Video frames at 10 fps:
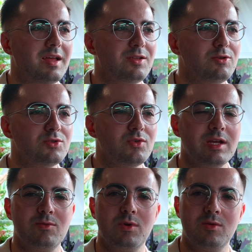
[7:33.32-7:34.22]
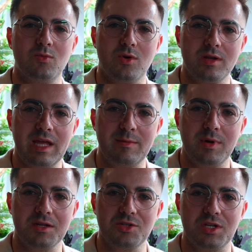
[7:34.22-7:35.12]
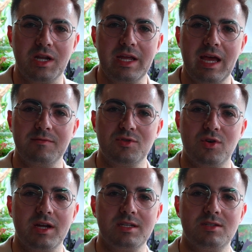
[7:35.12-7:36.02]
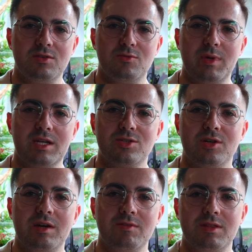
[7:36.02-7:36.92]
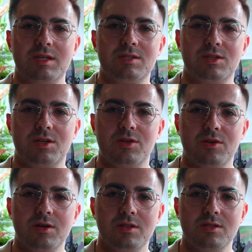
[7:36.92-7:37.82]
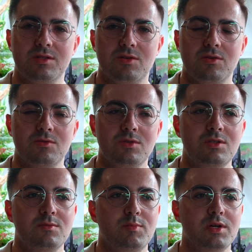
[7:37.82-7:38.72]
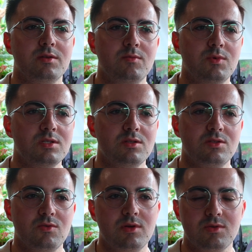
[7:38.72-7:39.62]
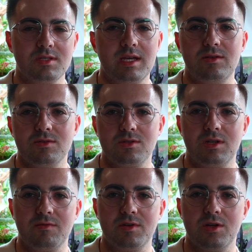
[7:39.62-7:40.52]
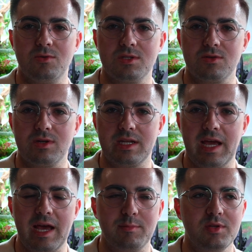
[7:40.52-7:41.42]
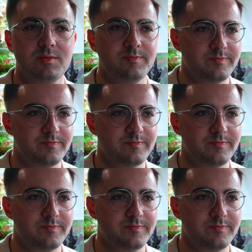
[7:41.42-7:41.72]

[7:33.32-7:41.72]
Usually I wouldn't worry that much, and I have tried to make sure everything's secure in the stones, but once the soil settles, you never know what's going to happen.